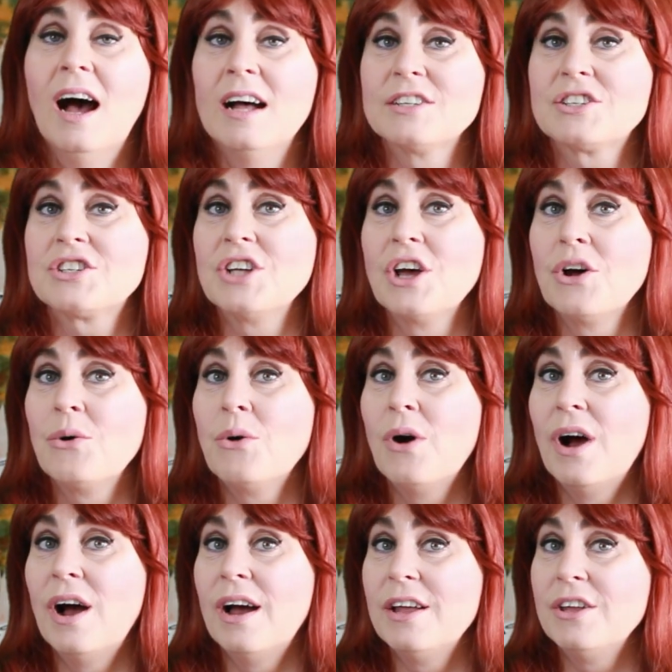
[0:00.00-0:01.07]
So
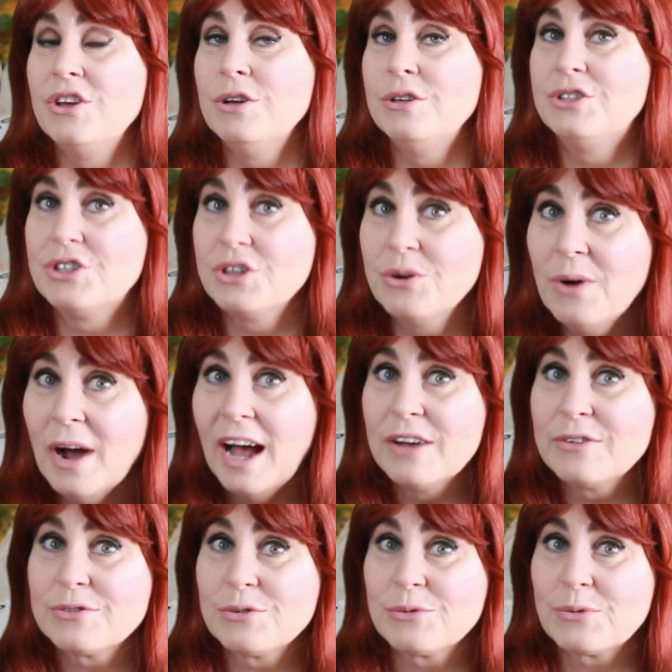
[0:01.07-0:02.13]
you do
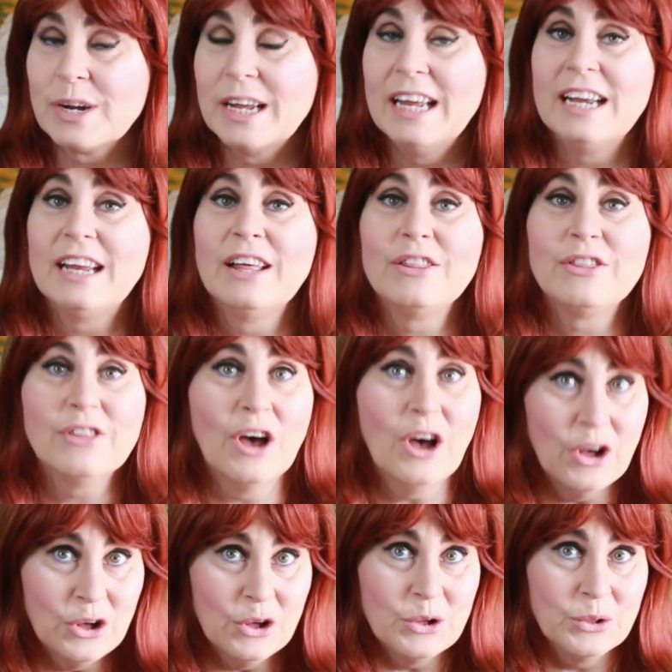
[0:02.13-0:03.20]
have to read the
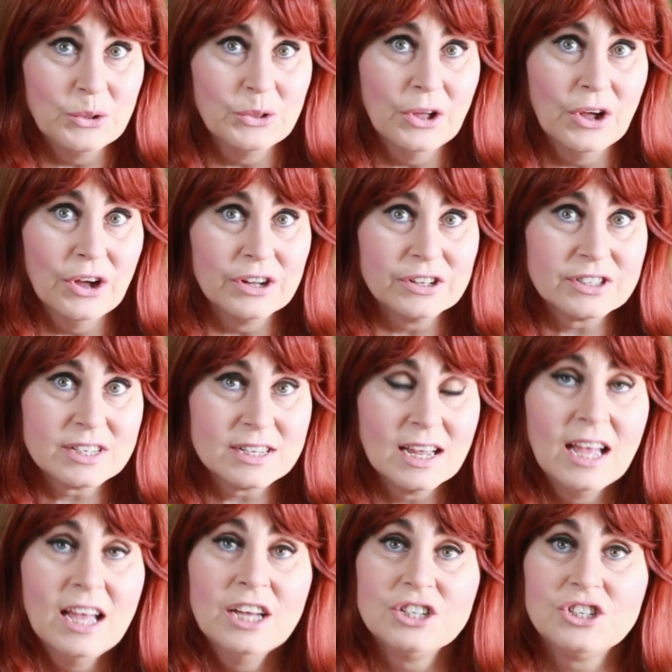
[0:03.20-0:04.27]
whole lot.
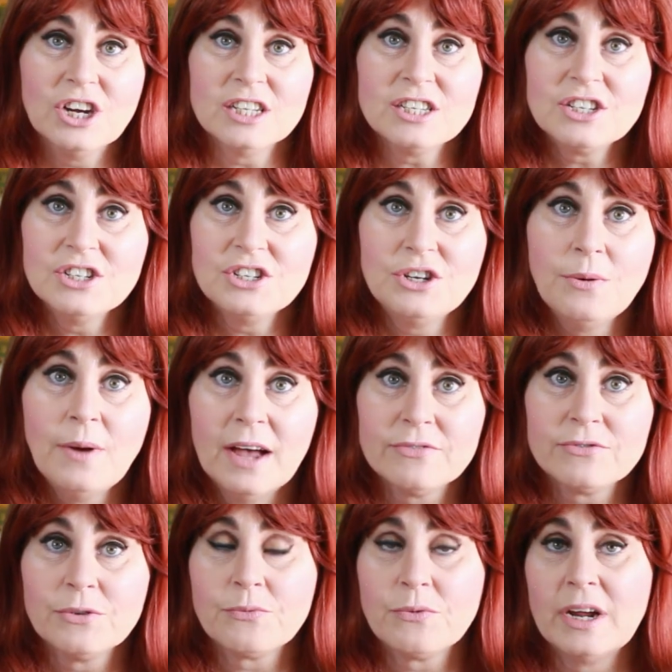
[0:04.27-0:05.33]
Just as you have
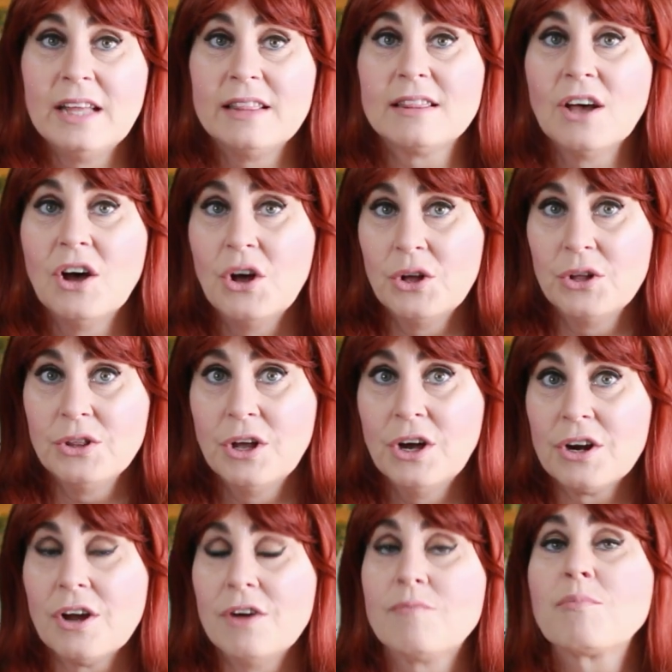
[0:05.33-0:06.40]
to read the whole
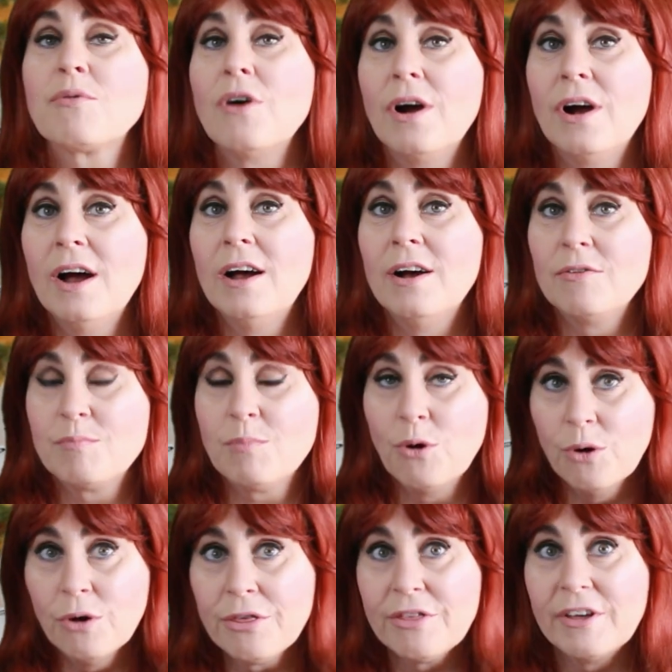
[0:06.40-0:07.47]
lot of
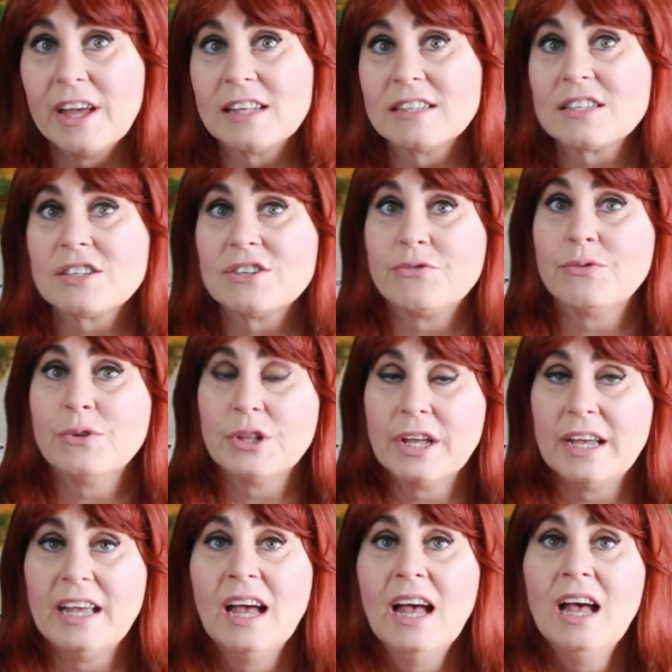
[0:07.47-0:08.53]
Poor Things to
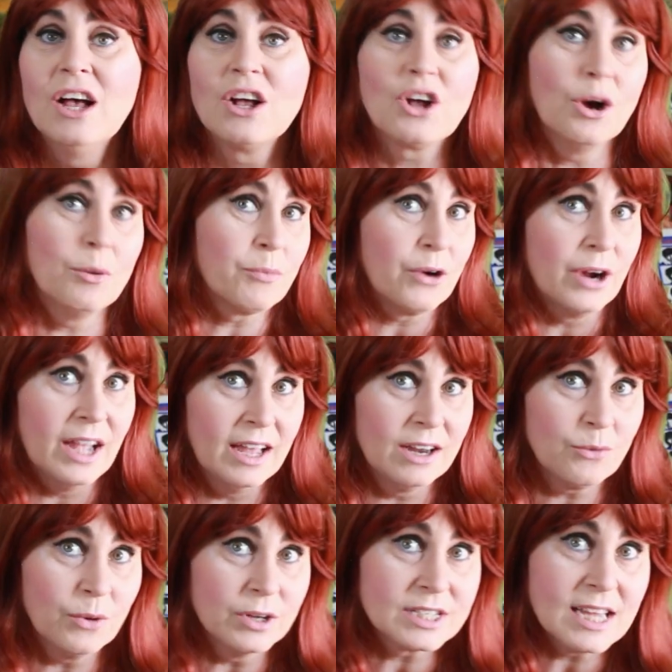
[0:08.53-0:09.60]
fully
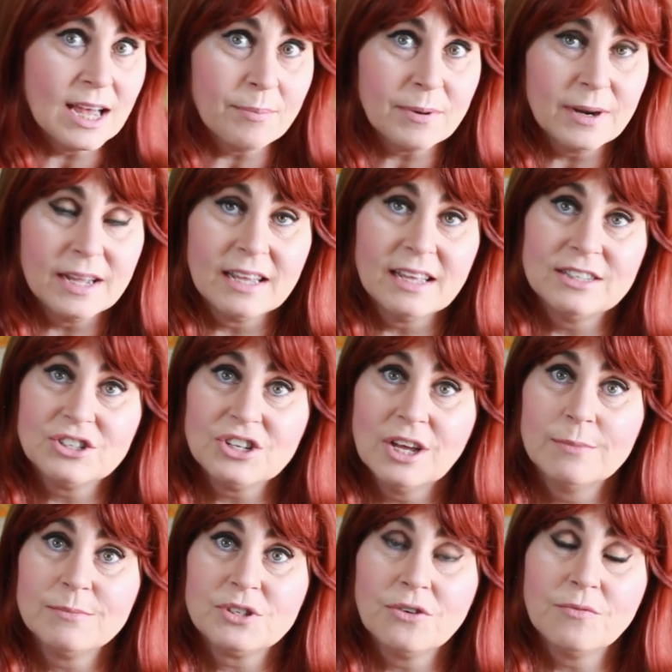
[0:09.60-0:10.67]
comprehend what's happening in
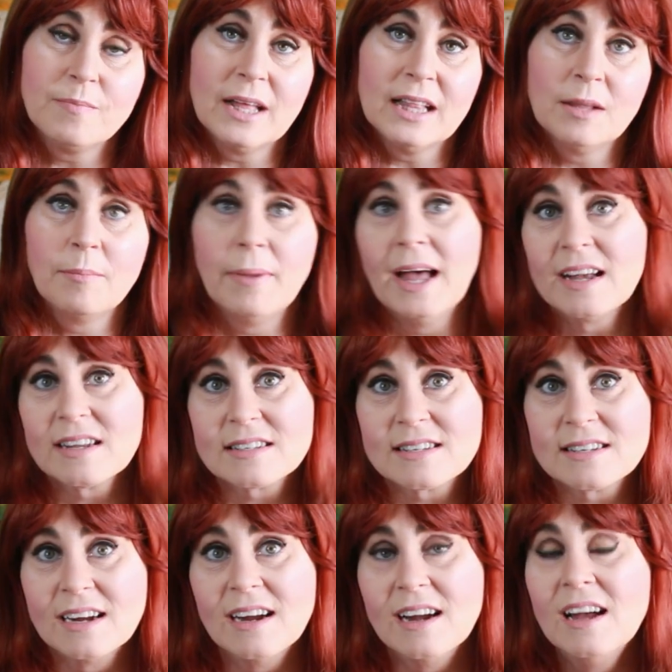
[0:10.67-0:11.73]
terms of Bella
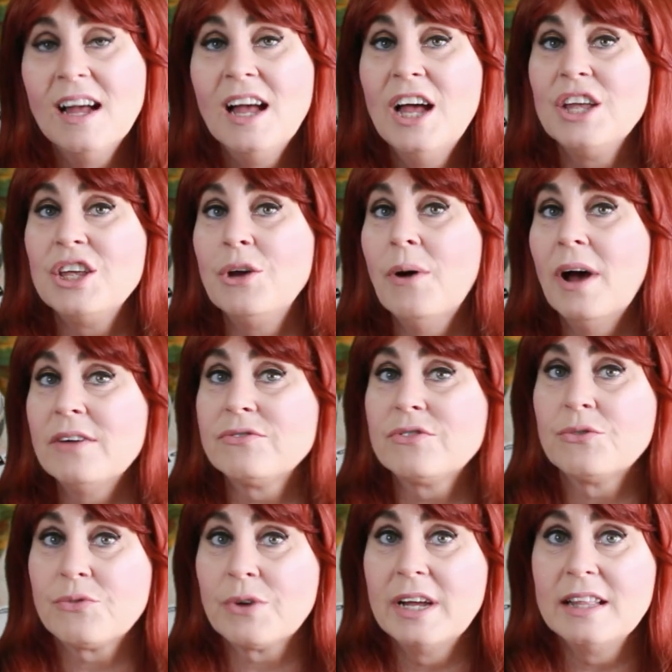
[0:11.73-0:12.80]
Baxter, you have
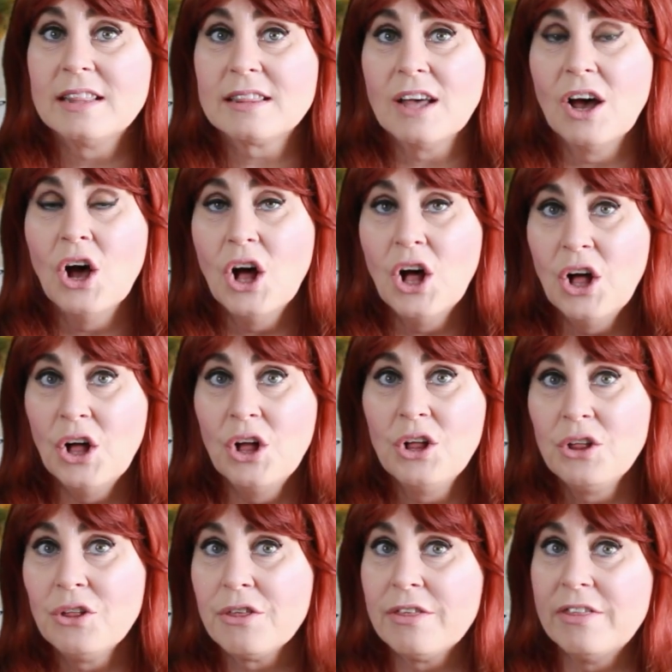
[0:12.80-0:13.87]
to read the
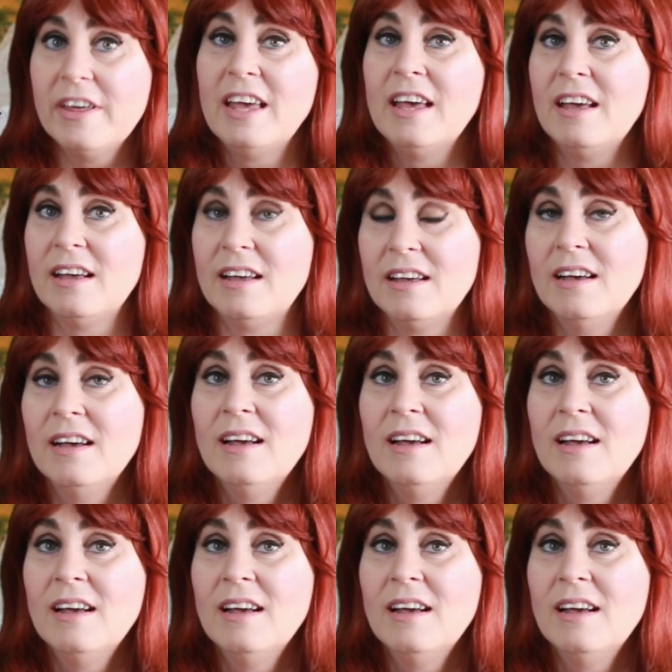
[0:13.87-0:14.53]
whole thing